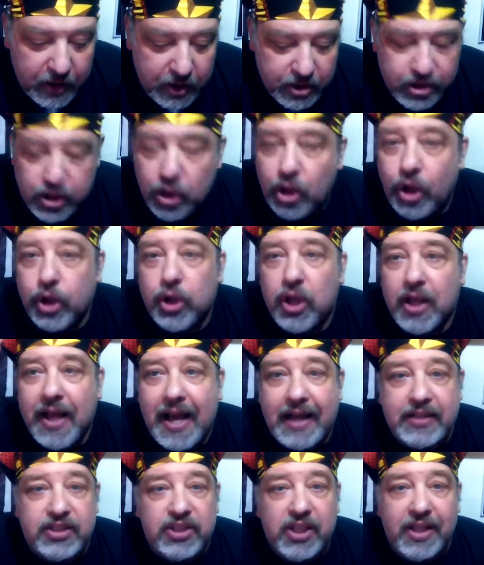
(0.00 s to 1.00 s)
There's a local
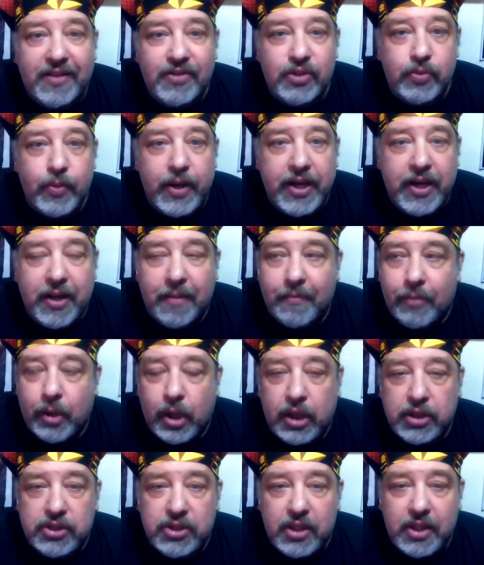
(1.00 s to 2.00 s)
guy, Steve Sweeney, in
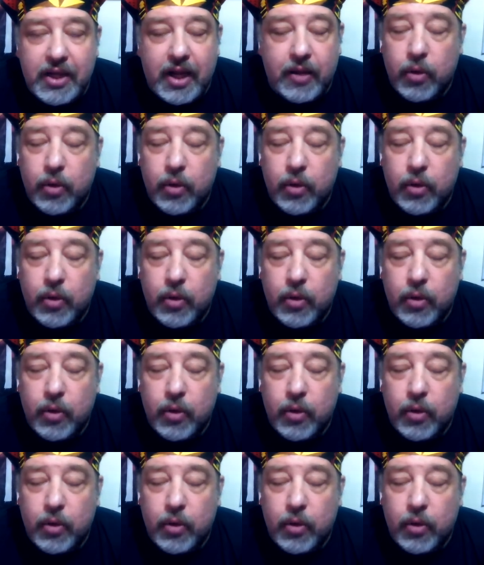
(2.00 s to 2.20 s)
Boston.